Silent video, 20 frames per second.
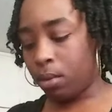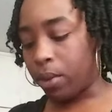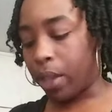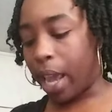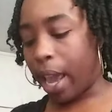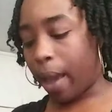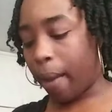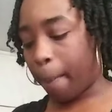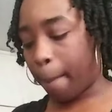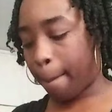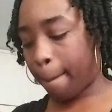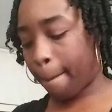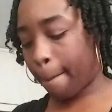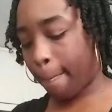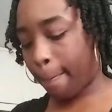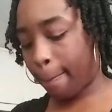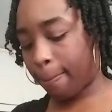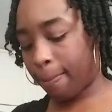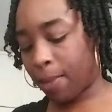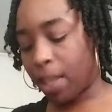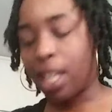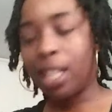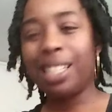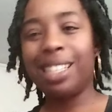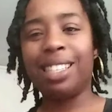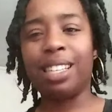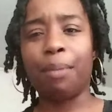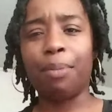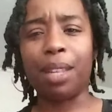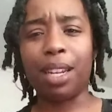yeah,
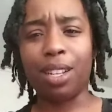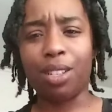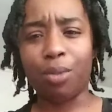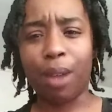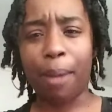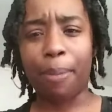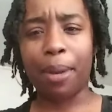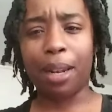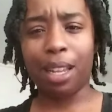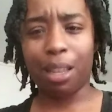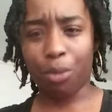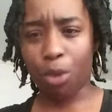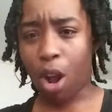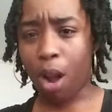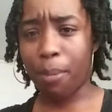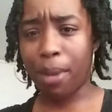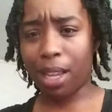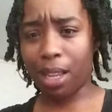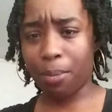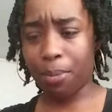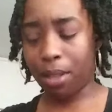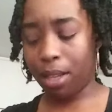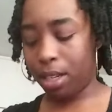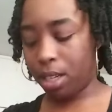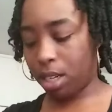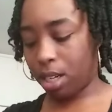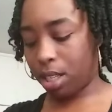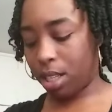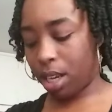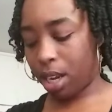something is wrapping up. Karmic
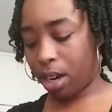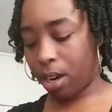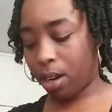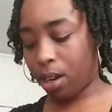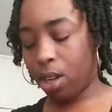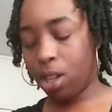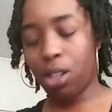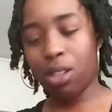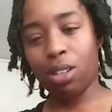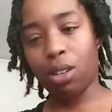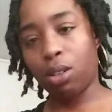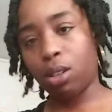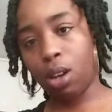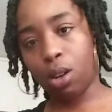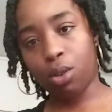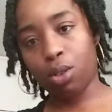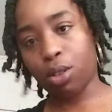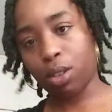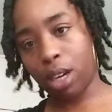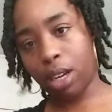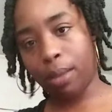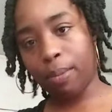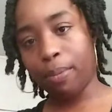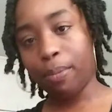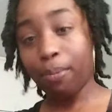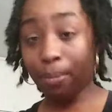completion is here. So don't trip.